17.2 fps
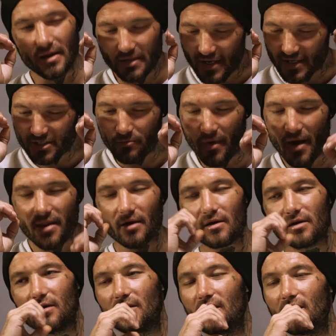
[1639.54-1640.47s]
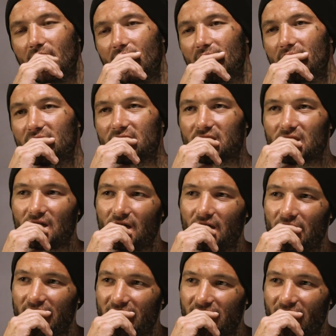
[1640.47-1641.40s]
Doesn't matter. So,
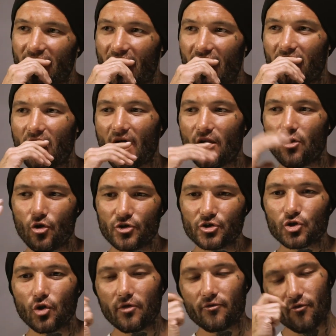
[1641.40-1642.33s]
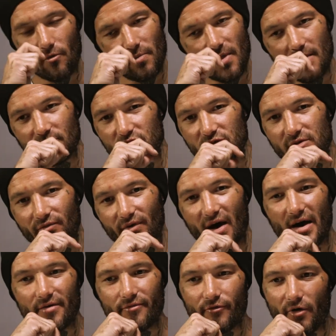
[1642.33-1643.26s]
you know, I learned a lot from them to
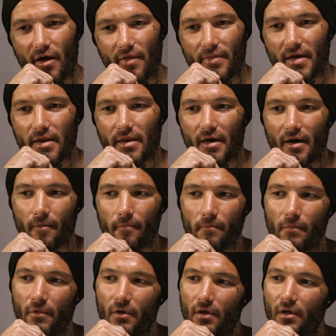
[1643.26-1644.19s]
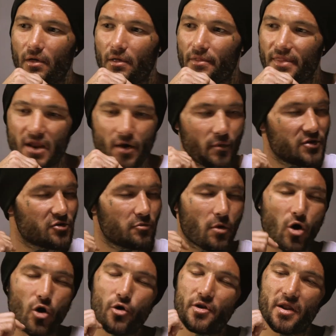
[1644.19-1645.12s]
survive, and then I went on my
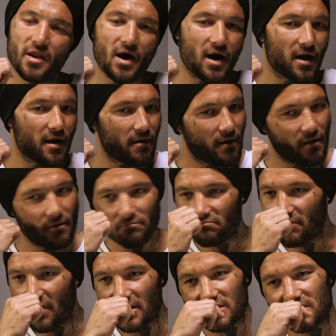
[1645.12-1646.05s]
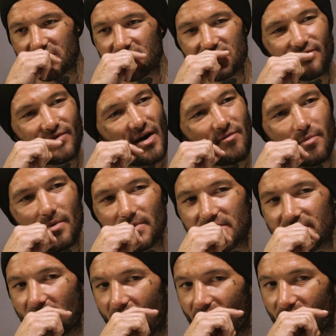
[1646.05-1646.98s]
own and I just survived by
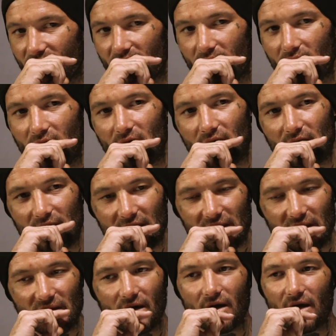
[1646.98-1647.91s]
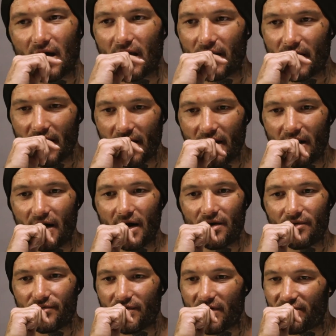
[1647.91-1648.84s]
myself, you know, and I
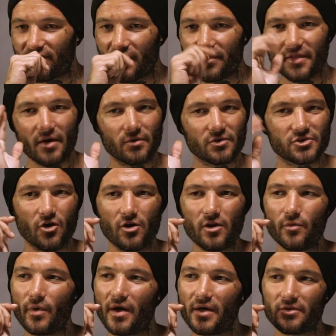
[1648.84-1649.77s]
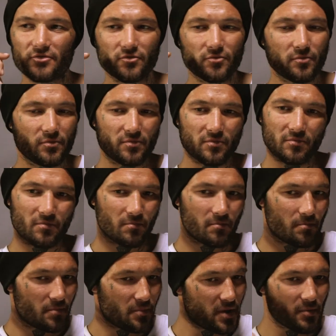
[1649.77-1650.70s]
felt that was the only way to
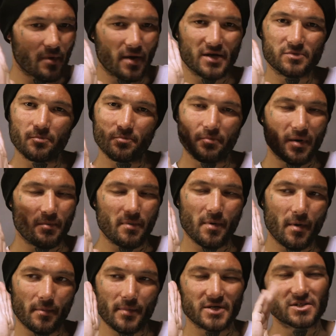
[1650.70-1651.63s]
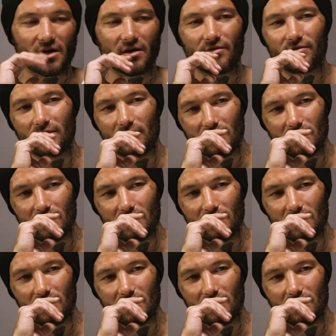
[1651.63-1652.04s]
be by myself,